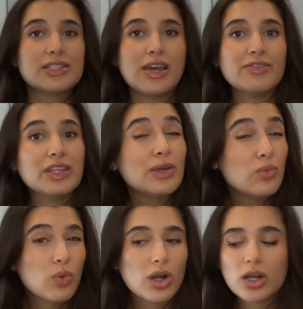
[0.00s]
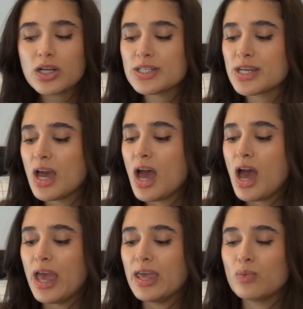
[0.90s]
definitely worked.
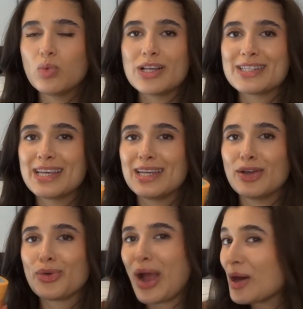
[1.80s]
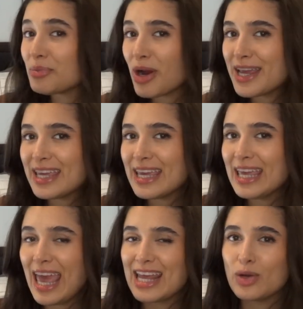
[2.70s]
It wasn't
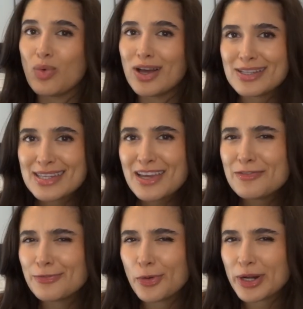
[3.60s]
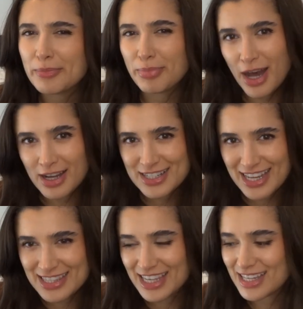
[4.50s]
groundbreaking, and it was like forty bucks, I
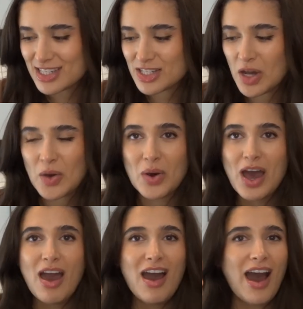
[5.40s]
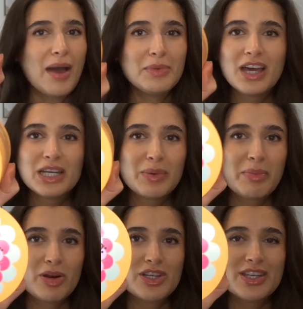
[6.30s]
think. So I'm not going to
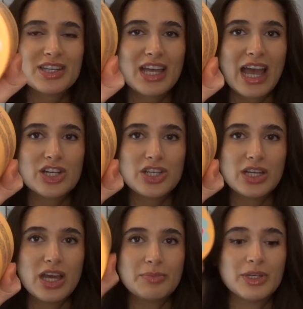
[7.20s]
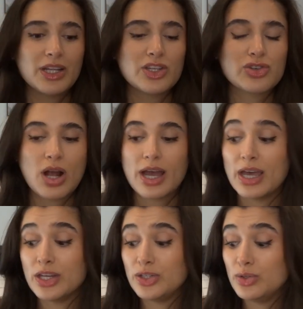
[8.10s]
repurchase this. I actually am going to try
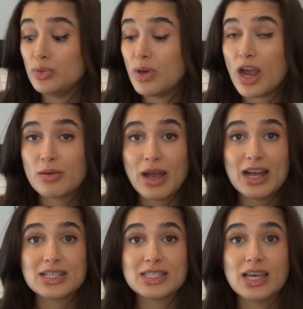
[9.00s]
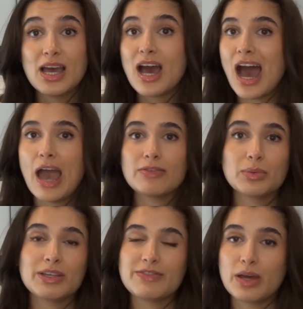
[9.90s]
a new hair mask. I haven't
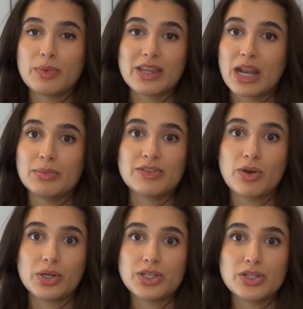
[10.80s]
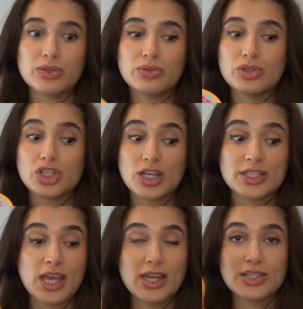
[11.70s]
really found one that I'm devoted to
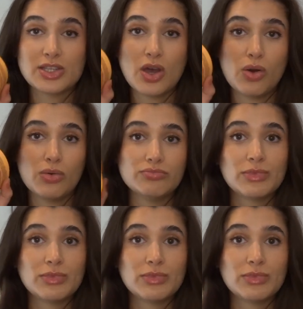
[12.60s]
just yet, so